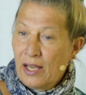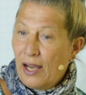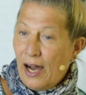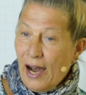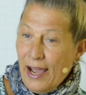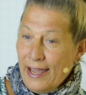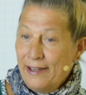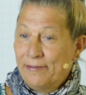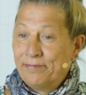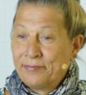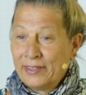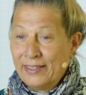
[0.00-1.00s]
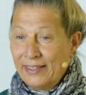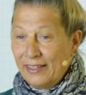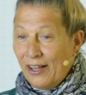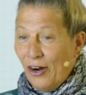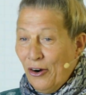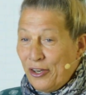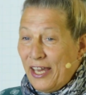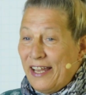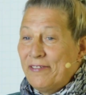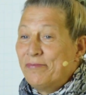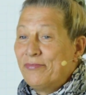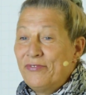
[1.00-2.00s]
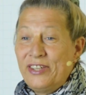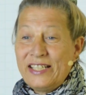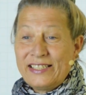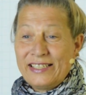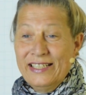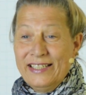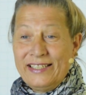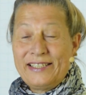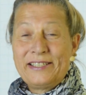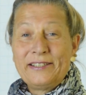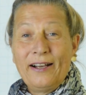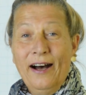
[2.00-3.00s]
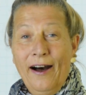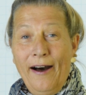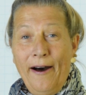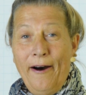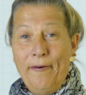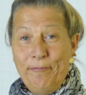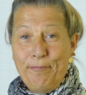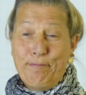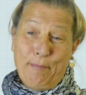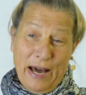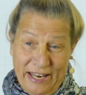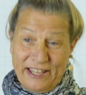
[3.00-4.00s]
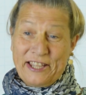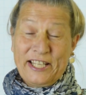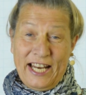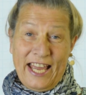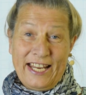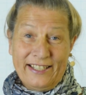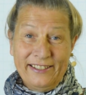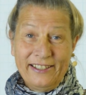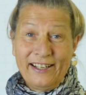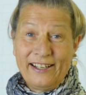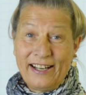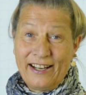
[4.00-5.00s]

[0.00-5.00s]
Hi. Okay, this is month later,